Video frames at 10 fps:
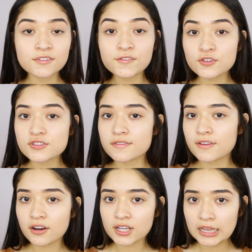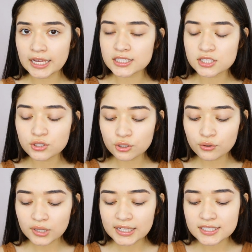feels very light, you
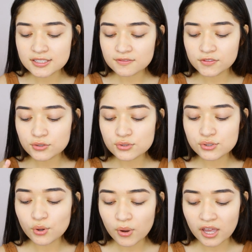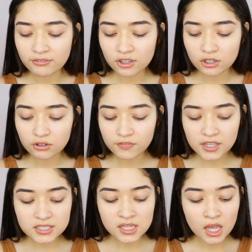know, like it doesn't feel so heavy on your
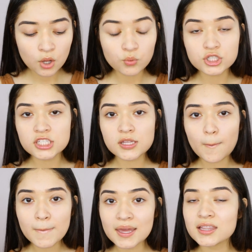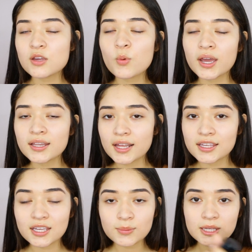face, which is mainly why I
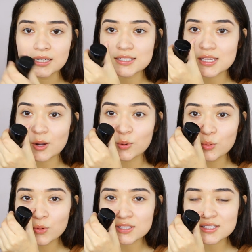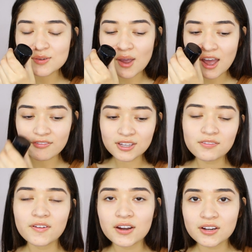like it, because who wants to have a
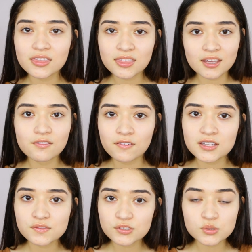very thick face for